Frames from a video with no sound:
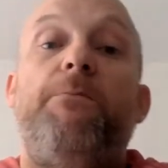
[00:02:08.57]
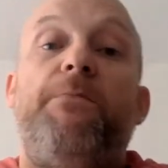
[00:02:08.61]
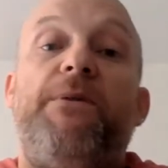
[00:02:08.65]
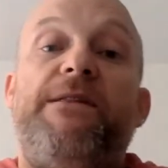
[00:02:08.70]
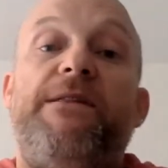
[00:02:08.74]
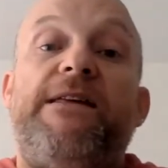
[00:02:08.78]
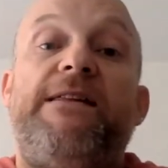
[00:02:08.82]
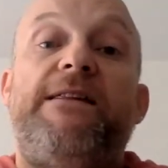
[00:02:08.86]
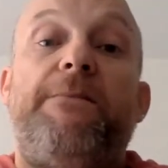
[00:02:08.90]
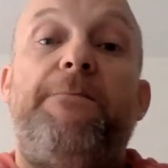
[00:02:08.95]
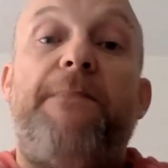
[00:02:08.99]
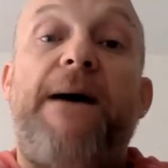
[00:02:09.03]

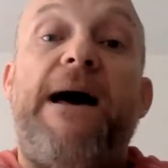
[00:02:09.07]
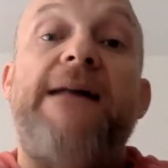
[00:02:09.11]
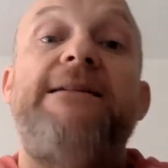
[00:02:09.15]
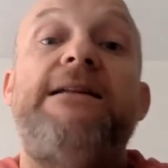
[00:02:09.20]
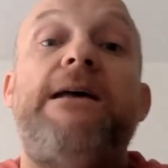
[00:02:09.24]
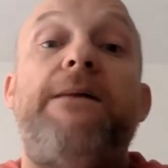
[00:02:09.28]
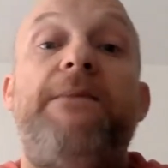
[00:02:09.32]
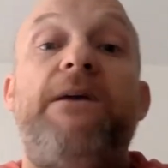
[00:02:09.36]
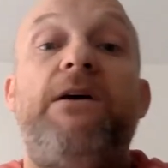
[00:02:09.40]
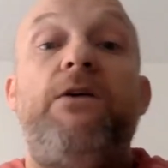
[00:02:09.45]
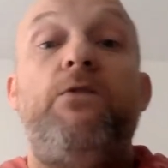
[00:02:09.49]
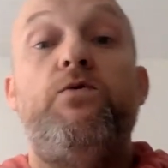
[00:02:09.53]
but then the
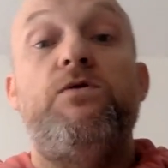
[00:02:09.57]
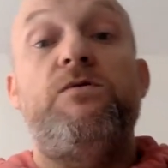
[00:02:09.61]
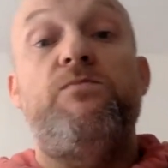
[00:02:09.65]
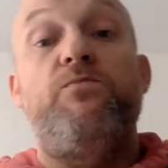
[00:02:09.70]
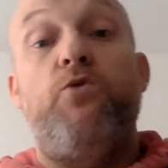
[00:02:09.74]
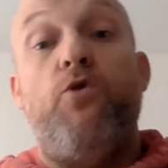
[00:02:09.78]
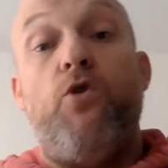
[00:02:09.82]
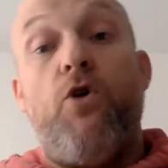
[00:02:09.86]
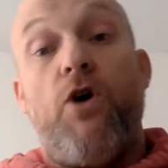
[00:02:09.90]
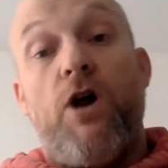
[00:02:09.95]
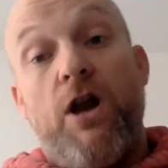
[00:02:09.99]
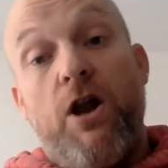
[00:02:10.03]
pandemic was
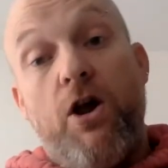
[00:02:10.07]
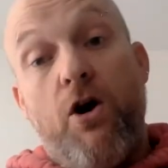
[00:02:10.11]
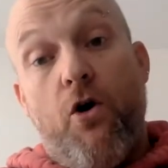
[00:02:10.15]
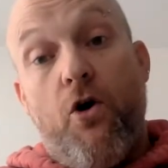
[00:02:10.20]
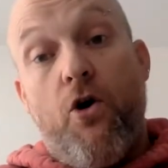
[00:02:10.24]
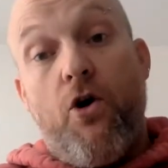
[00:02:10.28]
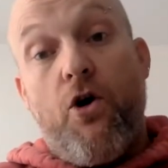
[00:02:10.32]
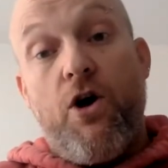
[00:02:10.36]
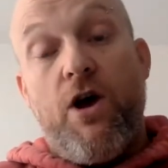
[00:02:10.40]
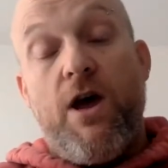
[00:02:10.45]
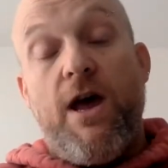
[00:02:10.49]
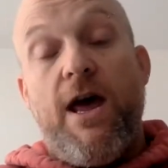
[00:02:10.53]
brought
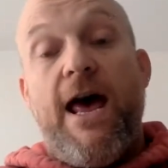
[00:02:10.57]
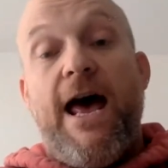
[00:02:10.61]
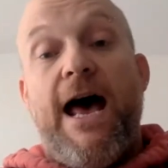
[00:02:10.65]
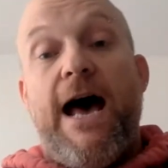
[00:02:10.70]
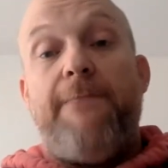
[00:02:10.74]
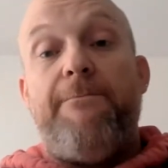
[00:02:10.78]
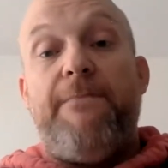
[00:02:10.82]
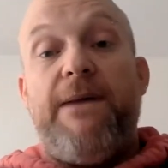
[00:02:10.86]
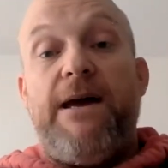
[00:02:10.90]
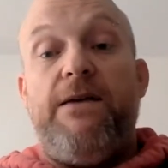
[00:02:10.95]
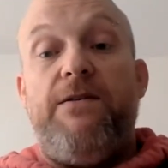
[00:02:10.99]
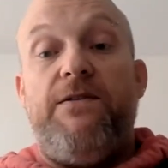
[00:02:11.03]
along
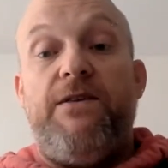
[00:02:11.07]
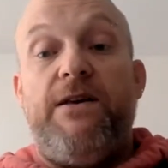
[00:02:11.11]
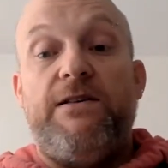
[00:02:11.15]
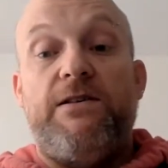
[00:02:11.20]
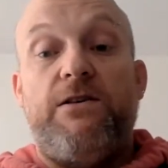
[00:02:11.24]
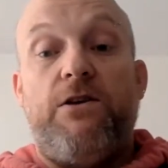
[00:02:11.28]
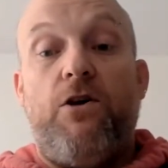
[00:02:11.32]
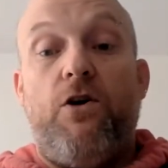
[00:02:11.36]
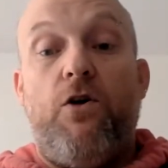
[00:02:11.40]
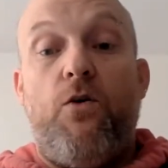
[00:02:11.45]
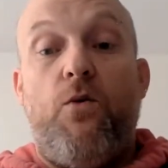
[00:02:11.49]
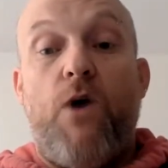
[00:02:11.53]
and made
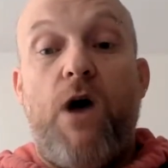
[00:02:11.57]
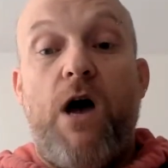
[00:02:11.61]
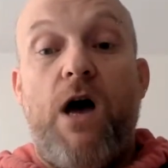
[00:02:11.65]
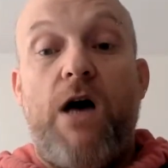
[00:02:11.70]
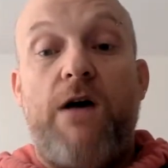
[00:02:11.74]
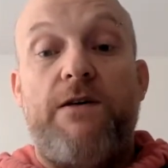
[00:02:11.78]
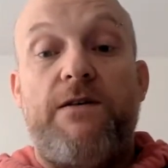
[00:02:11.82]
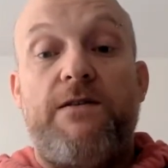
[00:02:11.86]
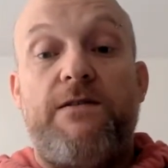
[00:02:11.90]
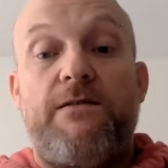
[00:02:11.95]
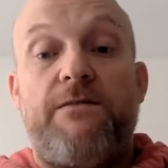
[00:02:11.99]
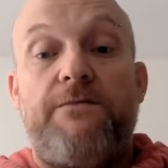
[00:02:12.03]
things a lot
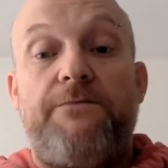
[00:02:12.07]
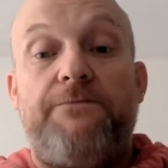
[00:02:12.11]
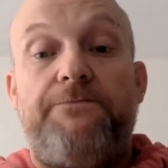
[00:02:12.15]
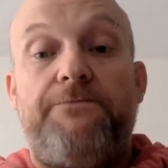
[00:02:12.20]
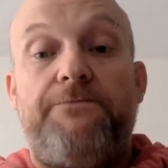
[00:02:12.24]
worse.